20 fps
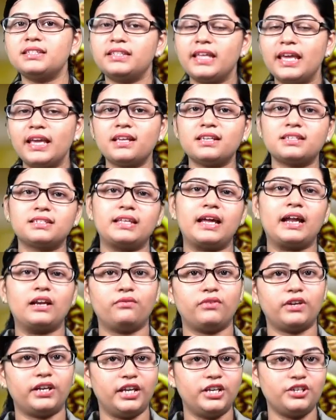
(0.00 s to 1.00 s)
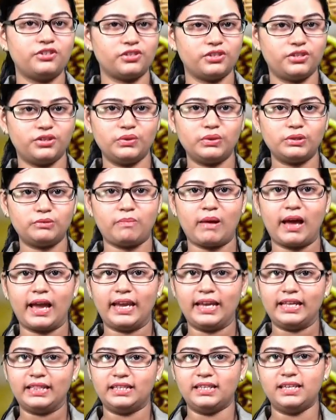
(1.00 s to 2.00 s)
things that were introduced
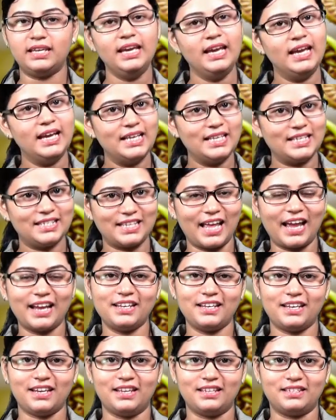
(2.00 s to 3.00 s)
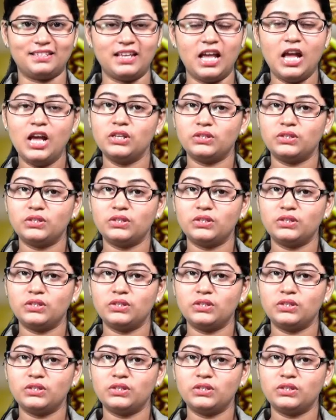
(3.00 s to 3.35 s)
by the scientists.